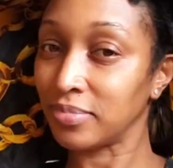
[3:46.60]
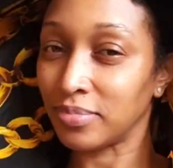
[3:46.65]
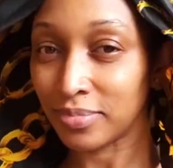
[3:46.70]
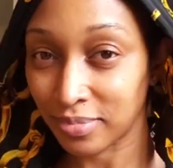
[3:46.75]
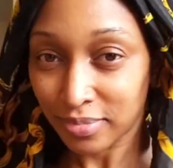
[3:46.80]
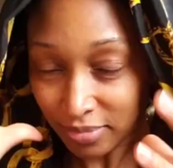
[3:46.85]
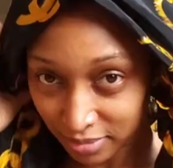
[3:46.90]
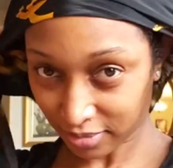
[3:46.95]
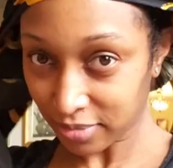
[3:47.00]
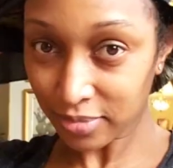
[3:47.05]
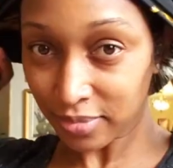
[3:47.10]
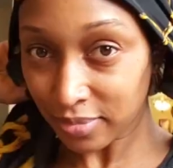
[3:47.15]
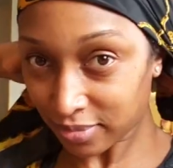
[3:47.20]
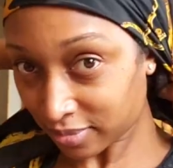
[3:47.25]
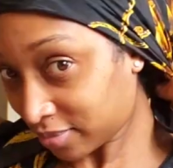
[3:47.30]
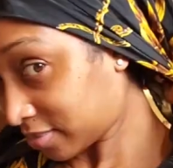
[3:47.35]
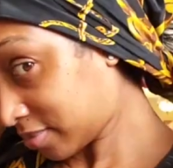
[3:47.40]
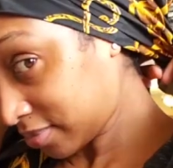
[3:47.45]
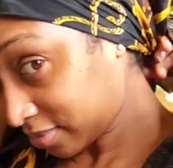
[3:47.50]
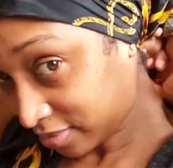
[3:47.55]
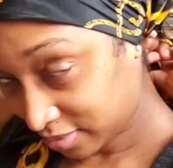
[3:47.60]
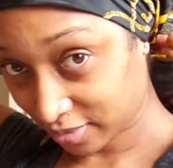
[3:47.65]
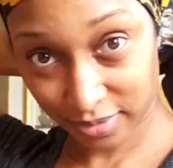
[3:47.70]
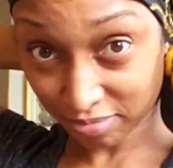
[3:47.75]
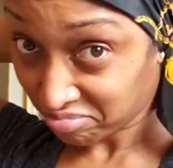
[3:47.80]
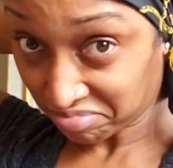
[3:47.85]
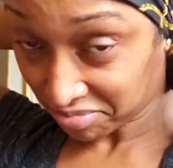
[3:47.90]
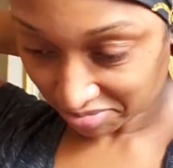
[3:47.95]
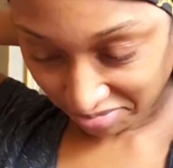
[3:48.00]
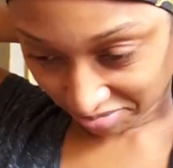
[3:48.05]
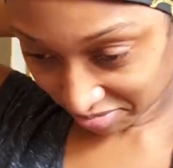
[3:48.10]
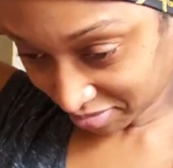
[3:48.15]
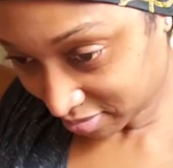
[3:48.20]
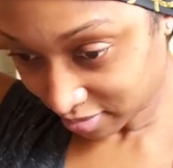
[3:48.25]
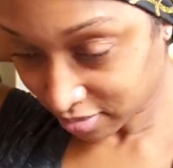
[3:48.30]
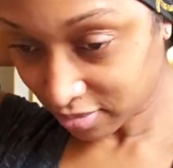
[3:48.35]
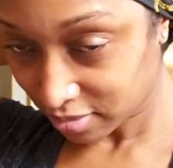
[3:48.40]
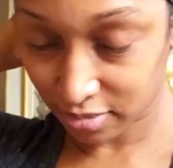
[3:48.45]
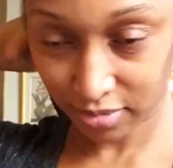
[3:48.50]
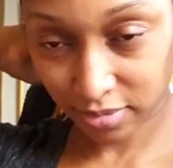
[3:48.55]
I had to wrap up my hair
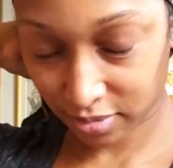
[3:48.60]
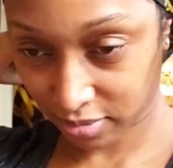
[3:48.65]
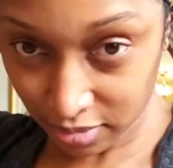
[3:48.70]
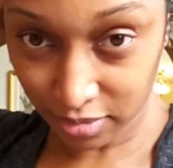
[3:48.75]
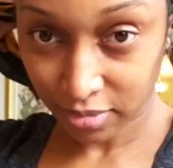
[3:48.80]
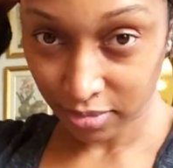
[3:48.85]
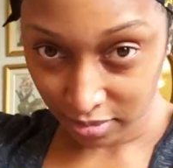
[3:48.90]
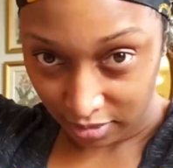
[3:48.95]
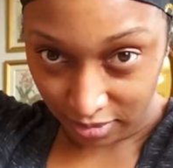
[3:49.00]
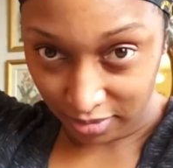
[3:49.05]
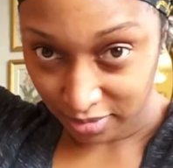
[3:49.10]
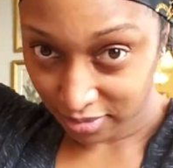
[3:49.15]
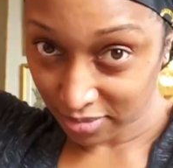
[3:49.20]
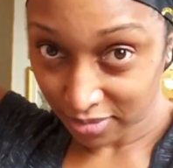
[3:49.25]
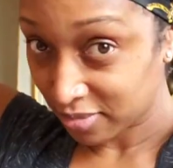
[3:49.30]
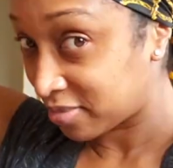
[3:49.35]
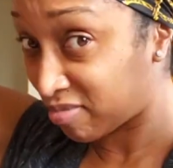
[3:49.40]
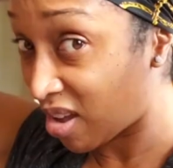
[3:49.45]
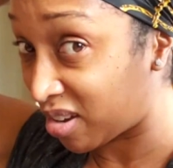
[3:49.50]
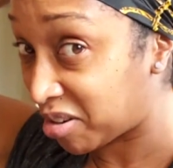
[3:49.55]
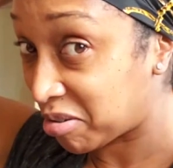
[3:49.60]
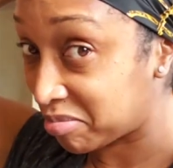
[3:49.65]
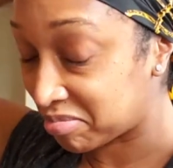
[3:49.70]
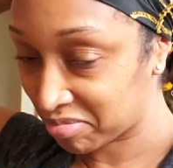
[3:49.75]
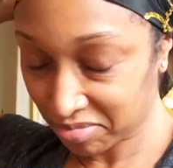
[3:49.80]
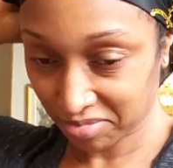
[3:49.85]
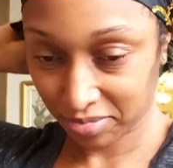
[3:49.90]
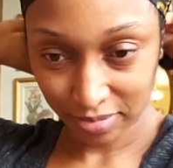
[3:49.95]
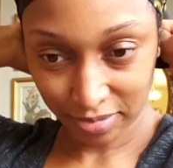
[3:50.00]
and go to the beauty supply store.